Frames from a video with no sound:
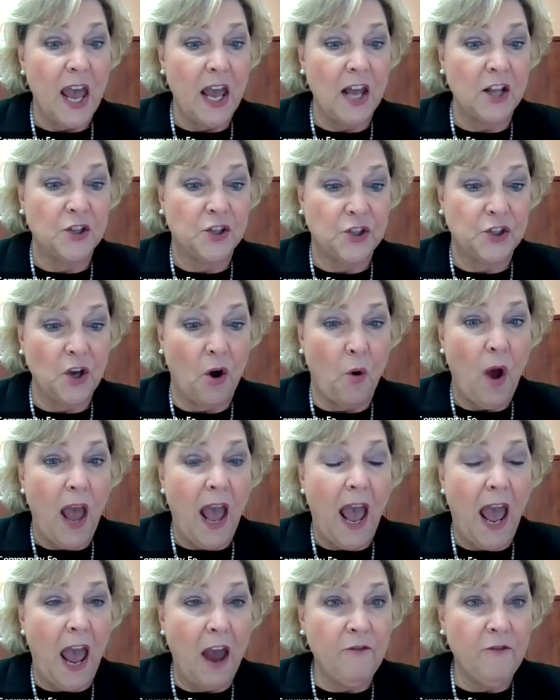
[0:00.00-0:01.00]
And so
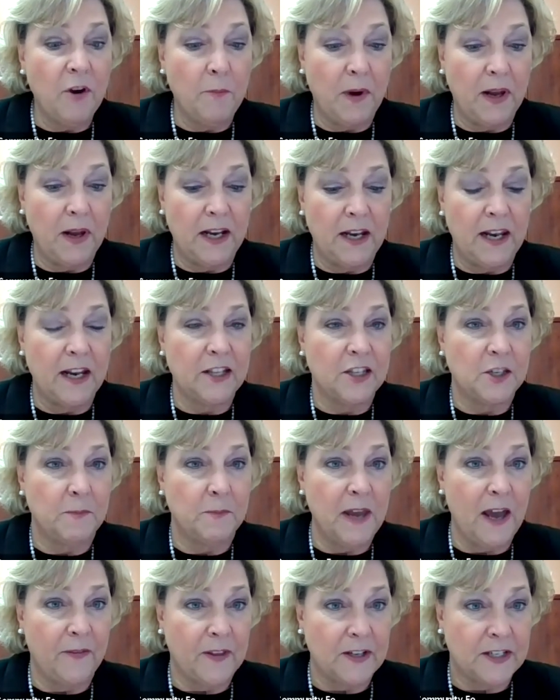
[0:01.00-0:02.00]
everybody needed to
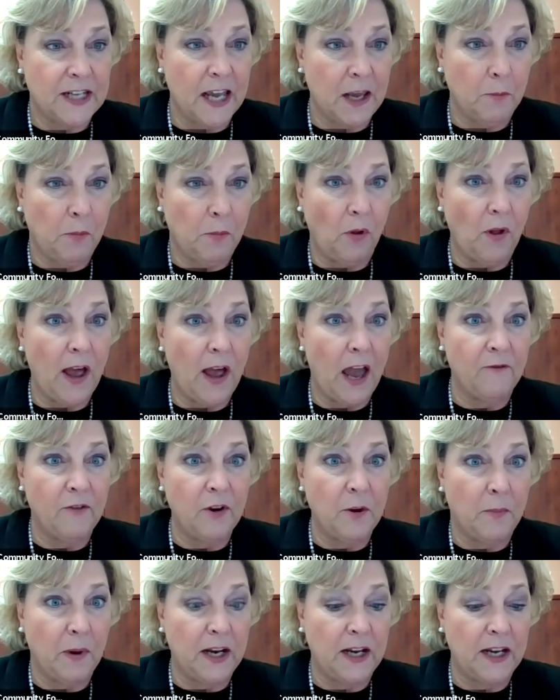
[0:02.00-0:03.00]
be at the table.
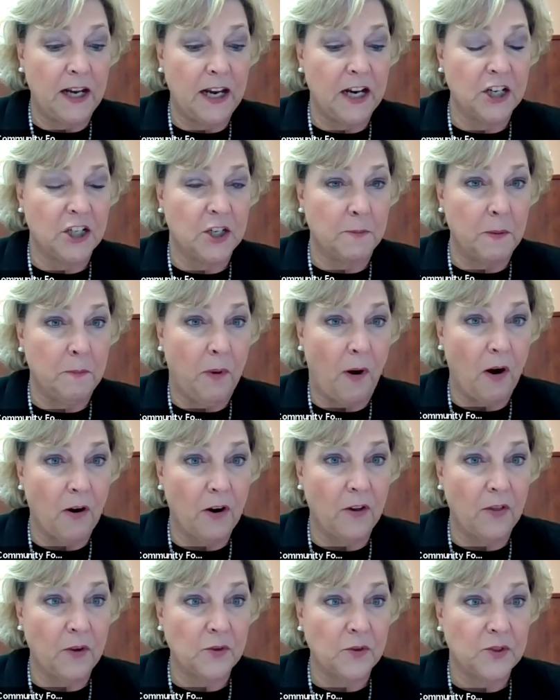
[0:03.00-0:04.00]
Everybody needed to be
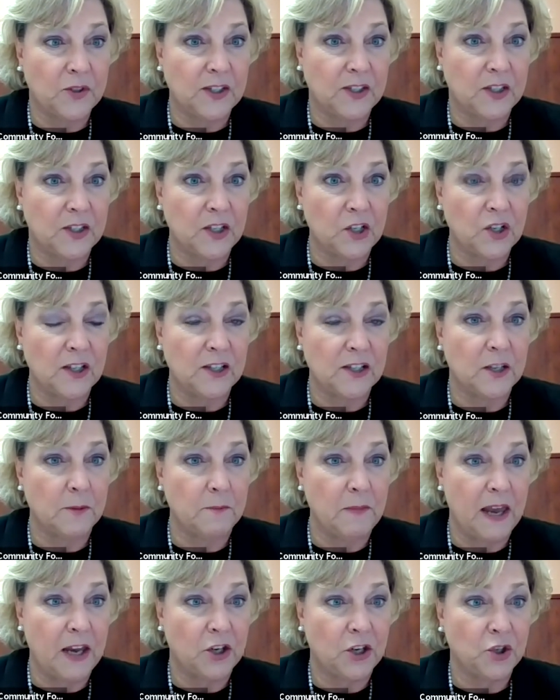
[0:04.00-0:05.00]
part of those decisions
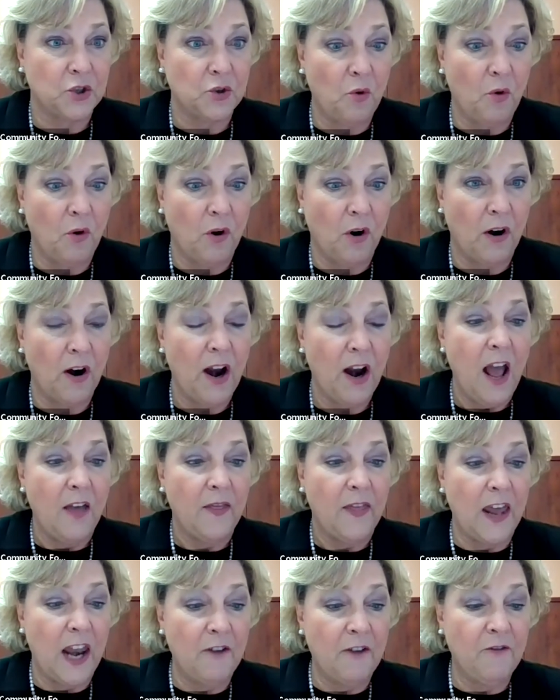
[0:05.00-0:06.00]
to make sure
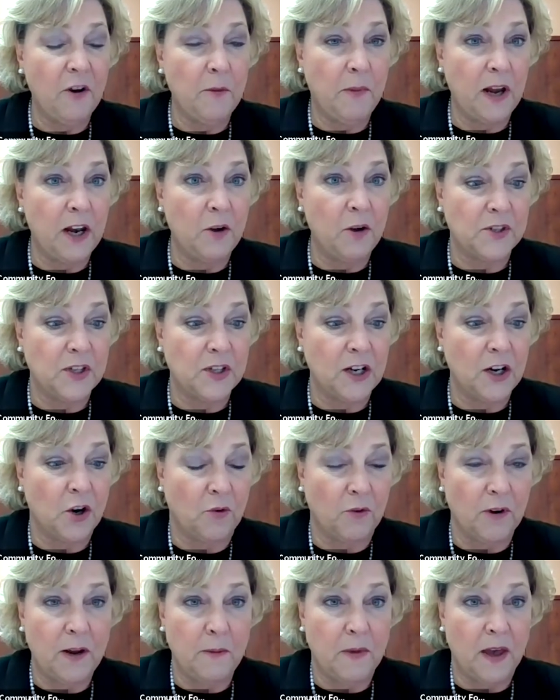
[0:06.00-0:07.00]
that everybody was in
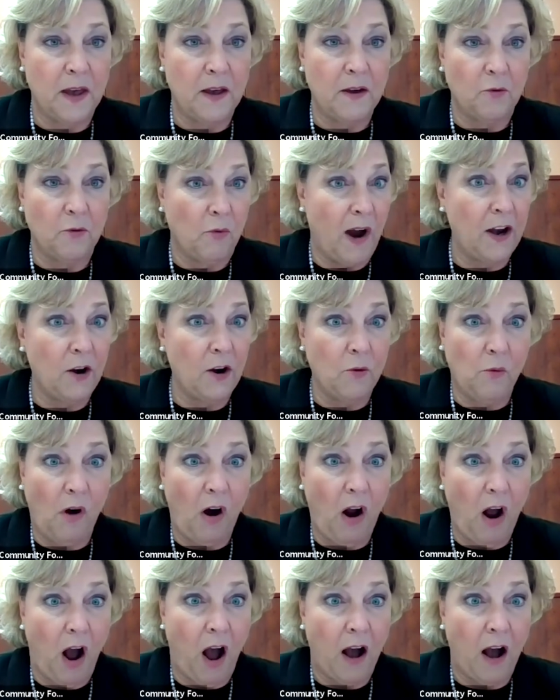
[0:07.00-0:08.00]
agreement, right or
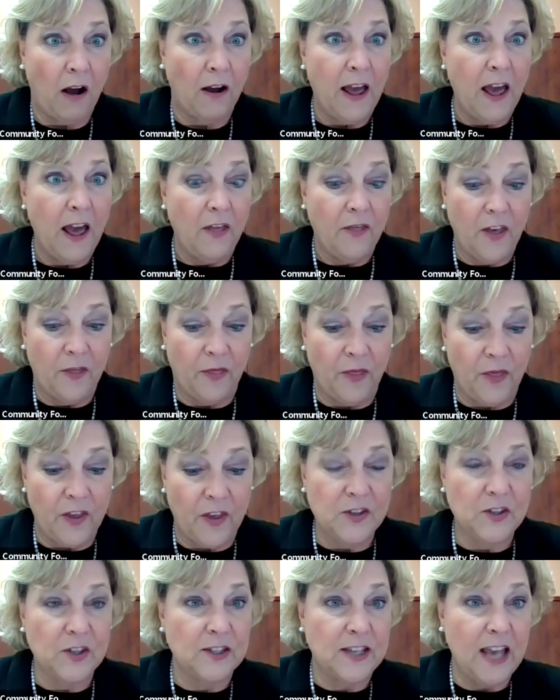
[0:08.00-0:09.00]
wrong, that
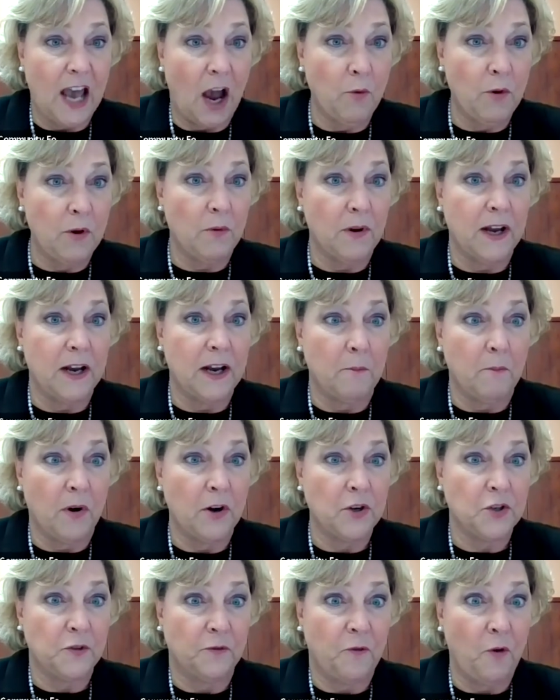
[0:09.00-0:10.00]
this is how we were going to
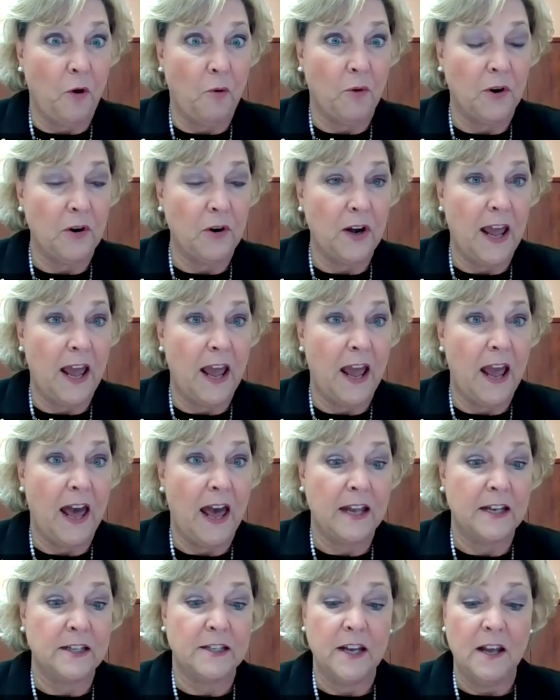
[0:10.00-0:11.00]
march forward.
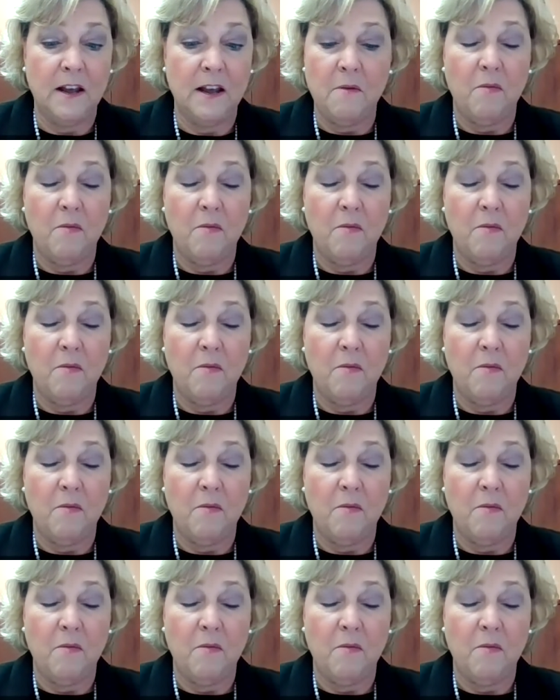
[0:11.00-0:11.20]
And